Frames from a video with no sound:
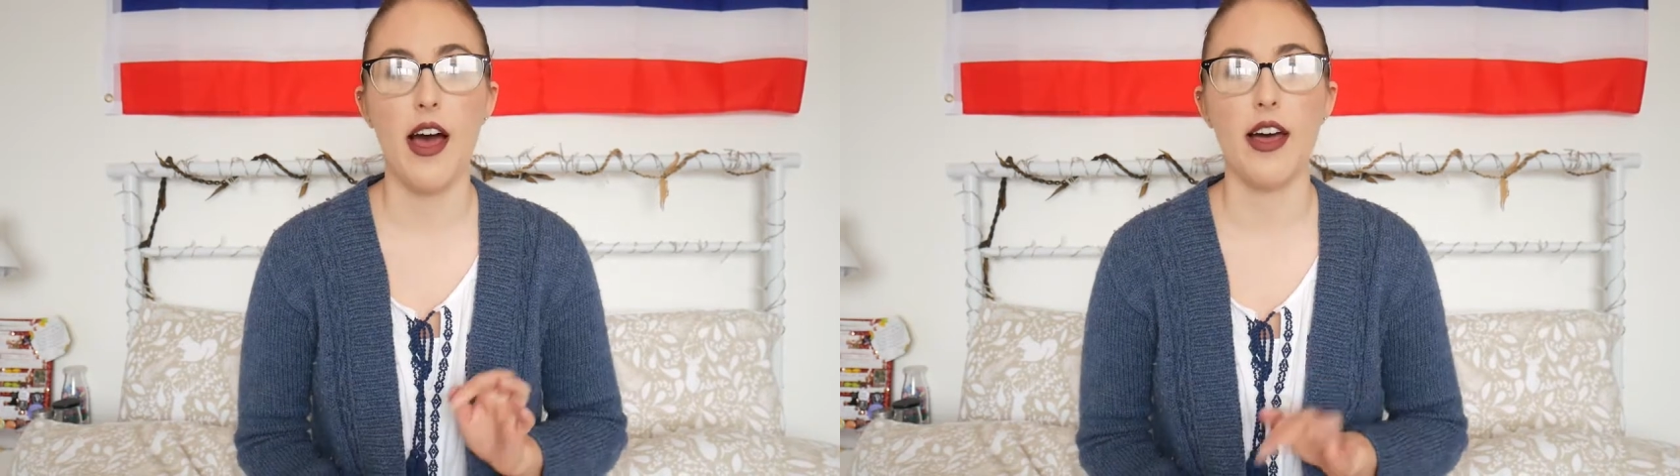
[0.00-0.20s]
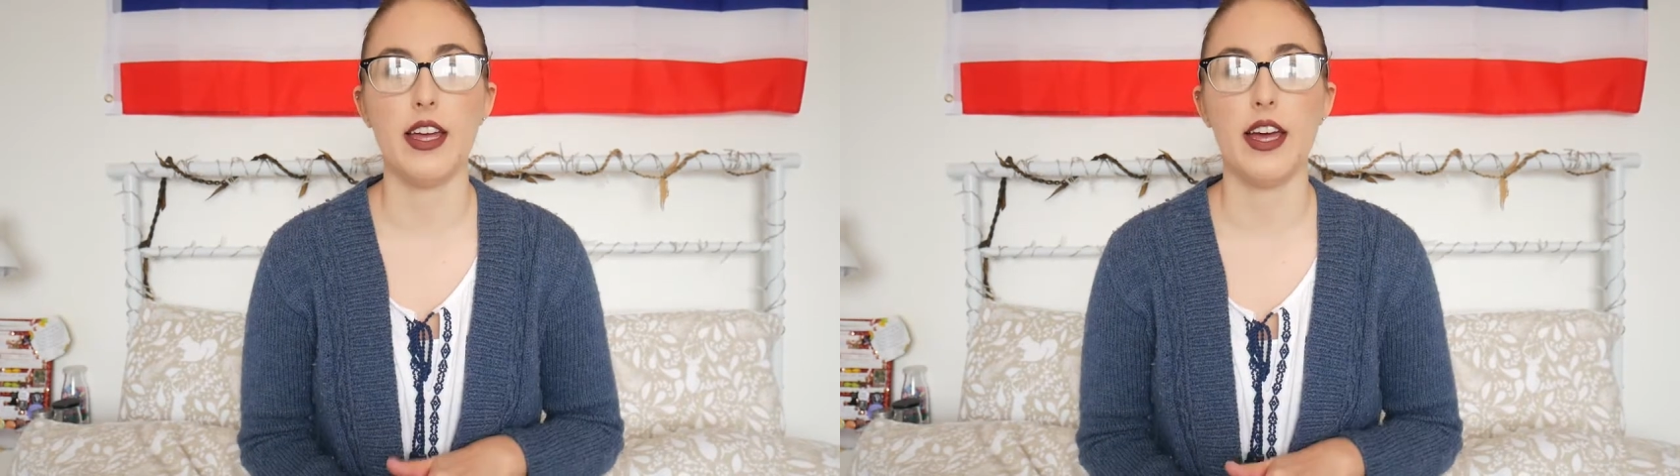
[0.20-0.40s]

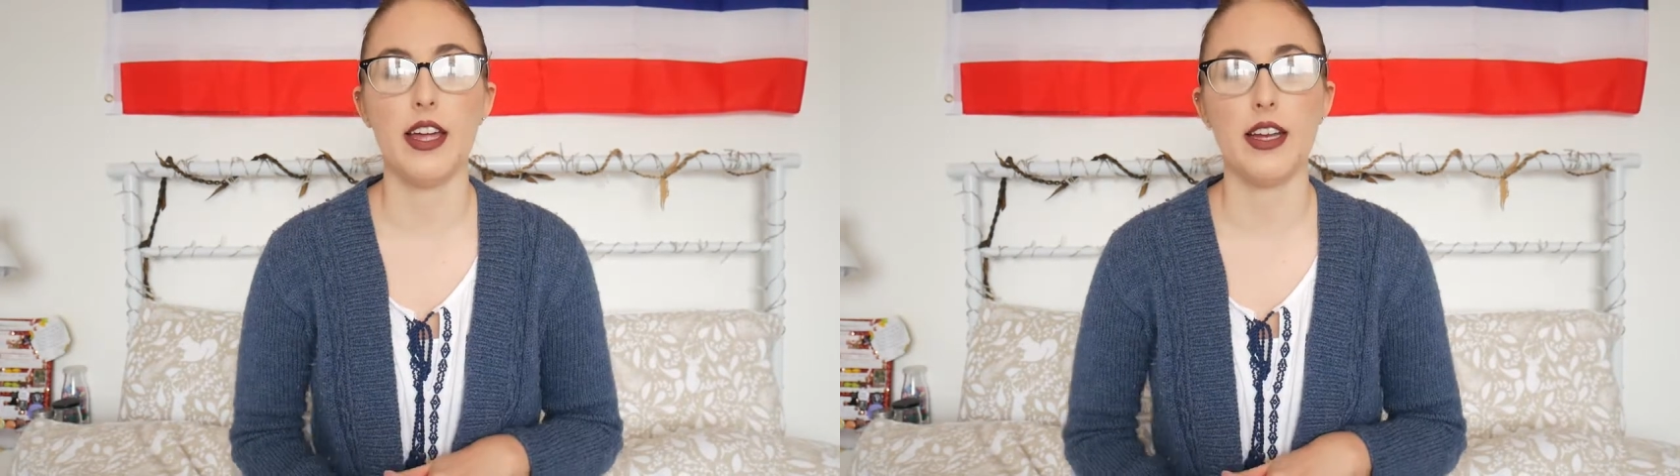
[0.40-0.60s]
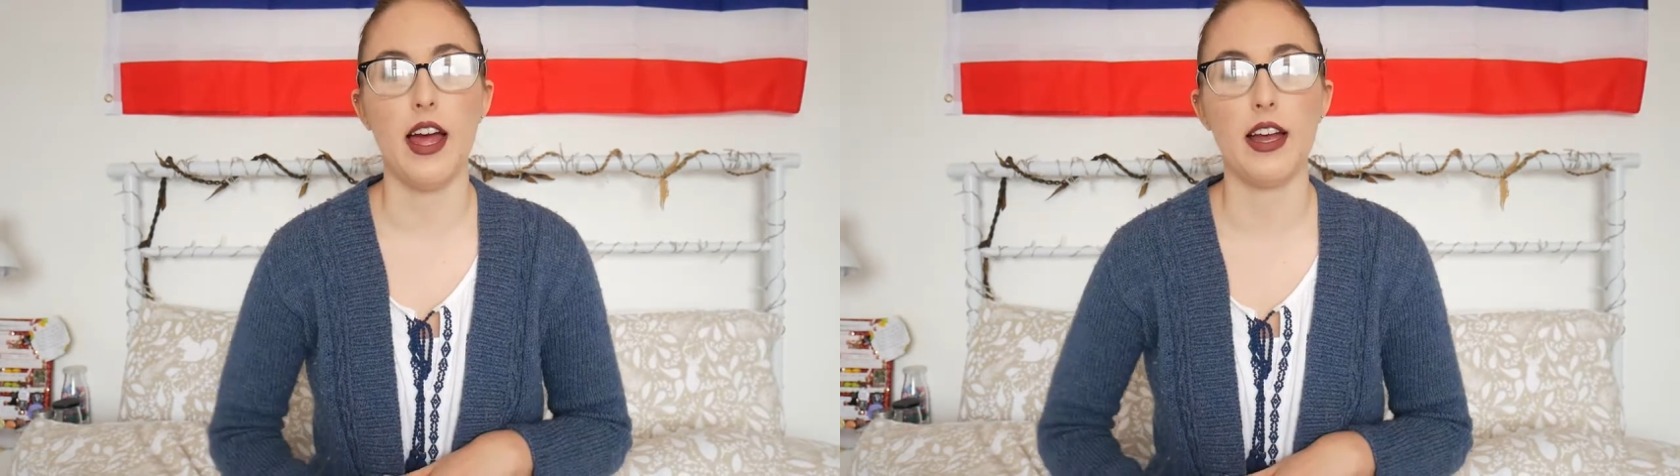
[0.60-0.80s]
and
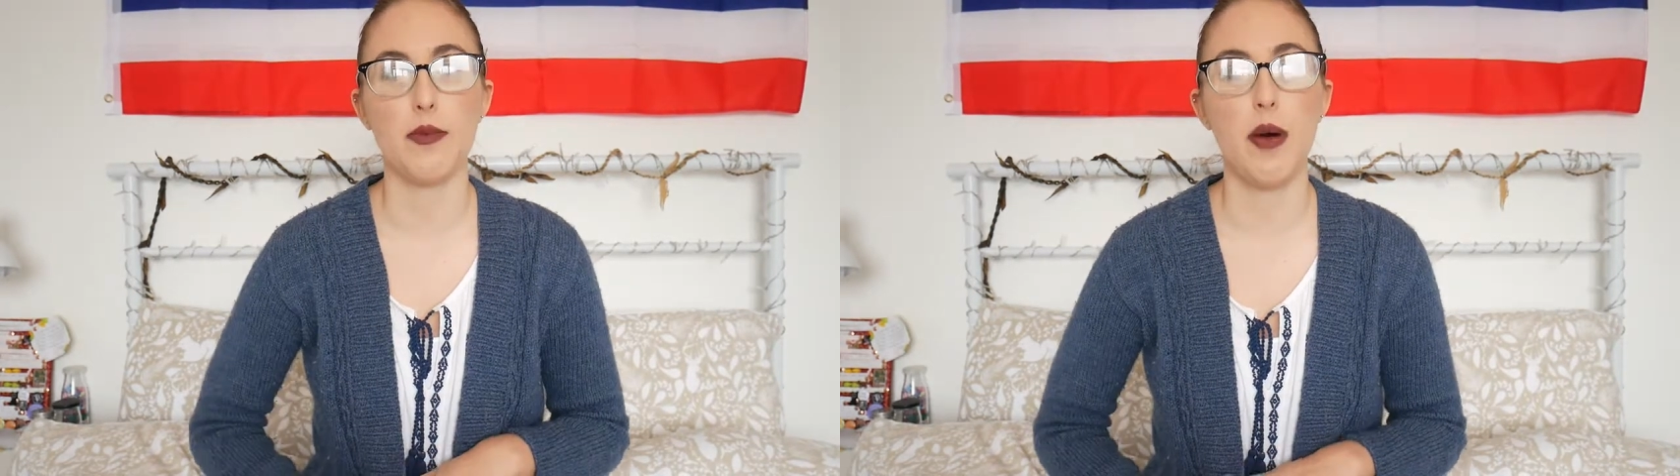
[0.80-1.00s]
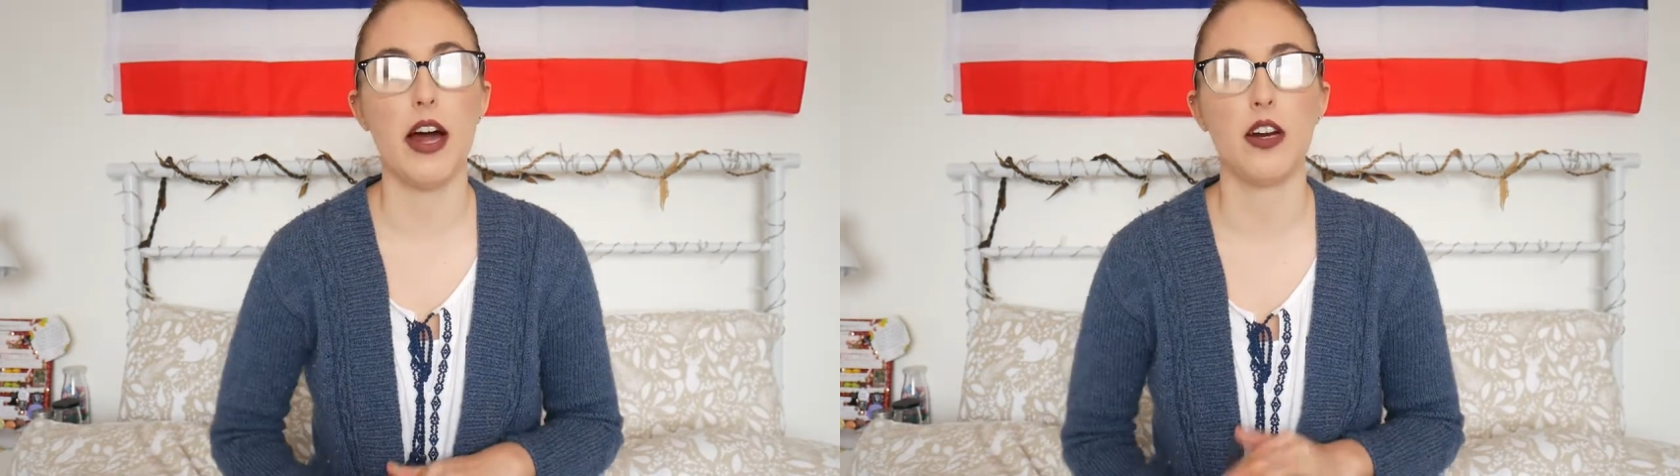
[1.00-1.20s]
then
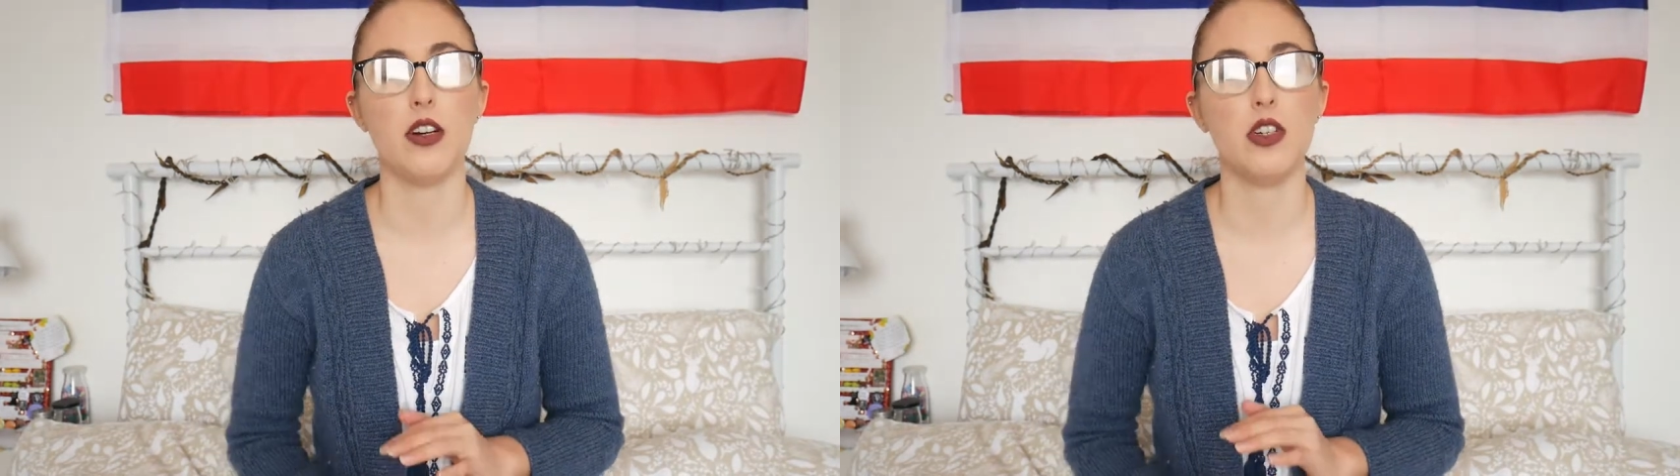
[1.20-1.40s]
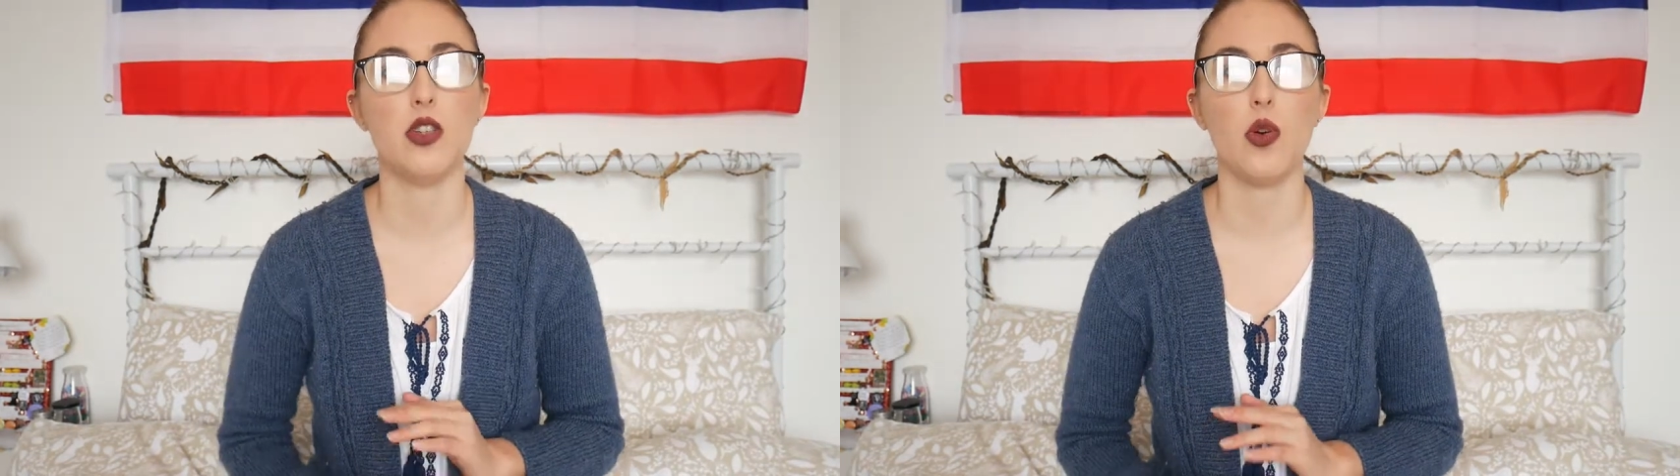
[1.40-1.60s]
any
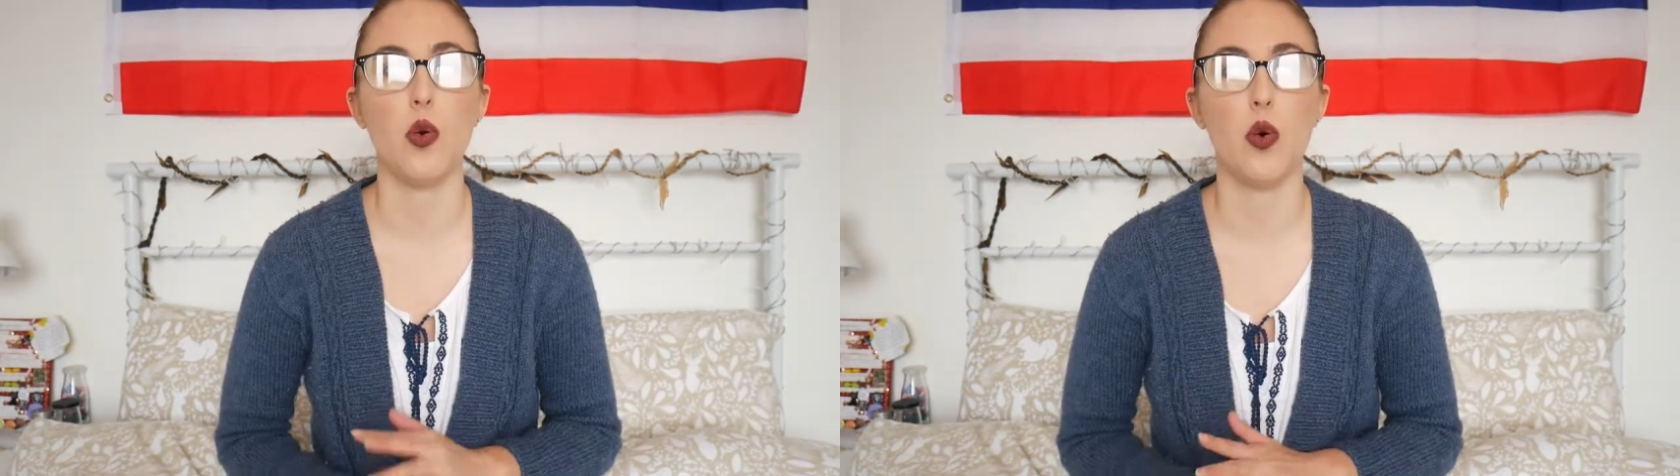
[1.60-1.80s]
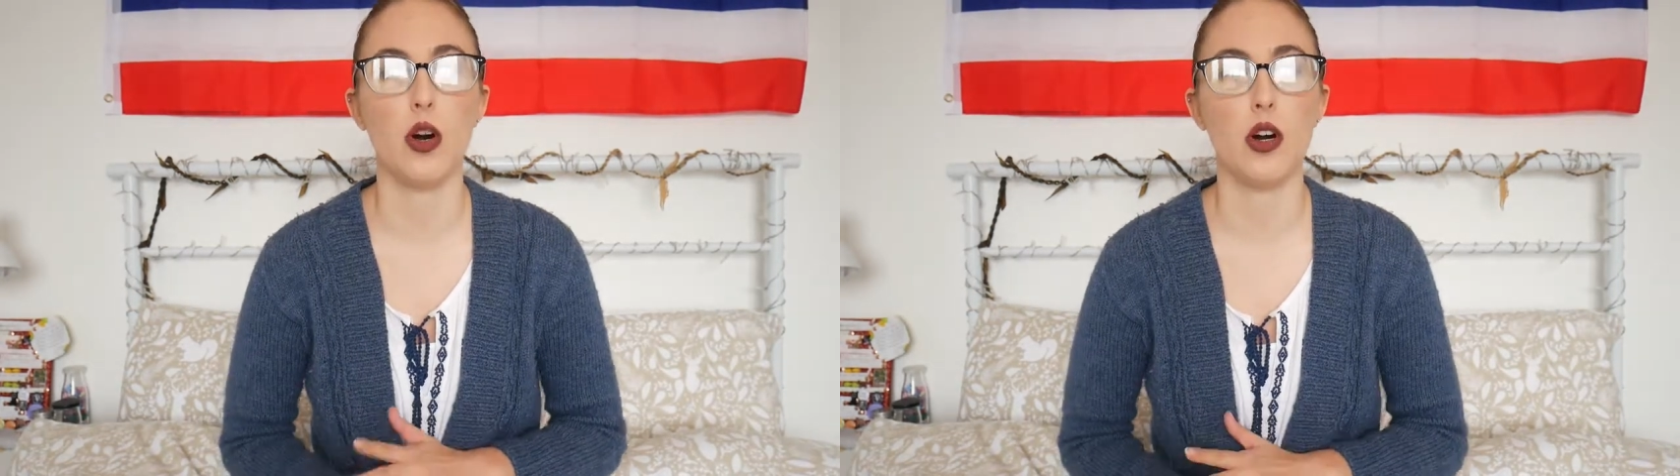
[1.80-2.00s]
patterns
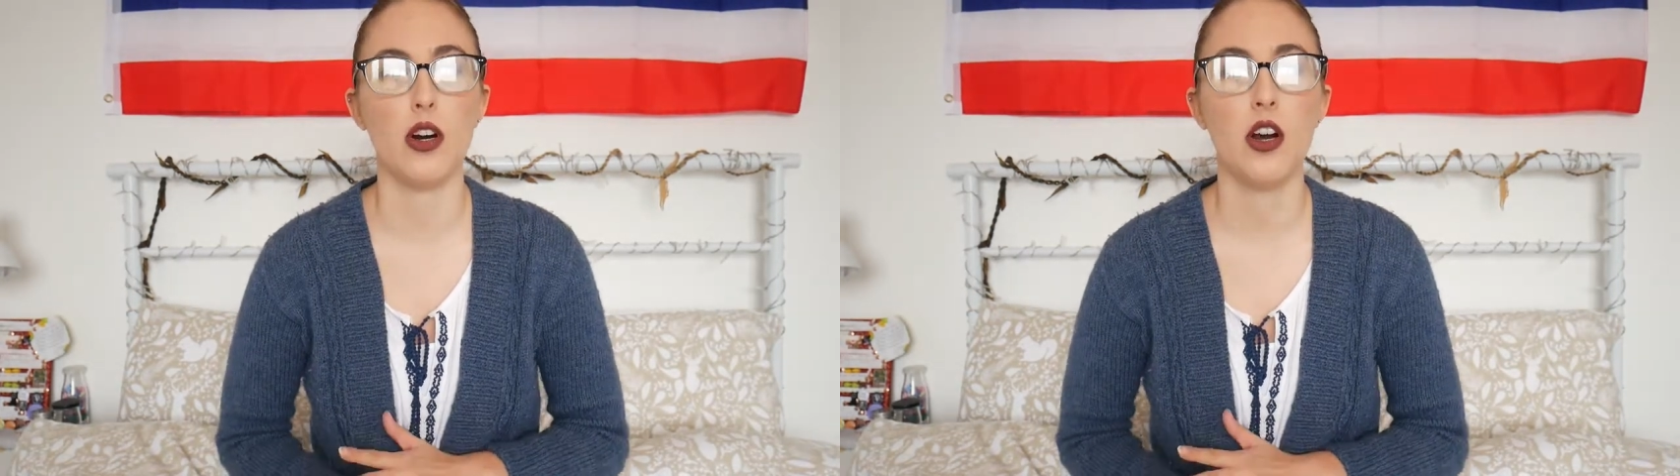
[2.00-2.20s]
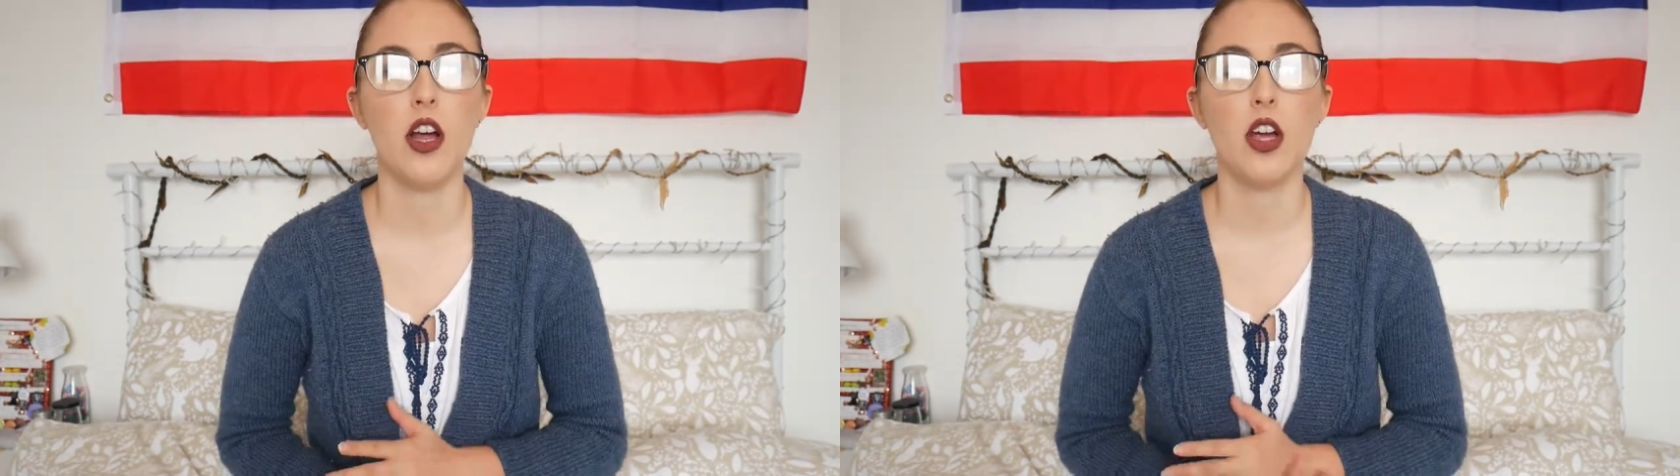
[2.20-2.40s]
or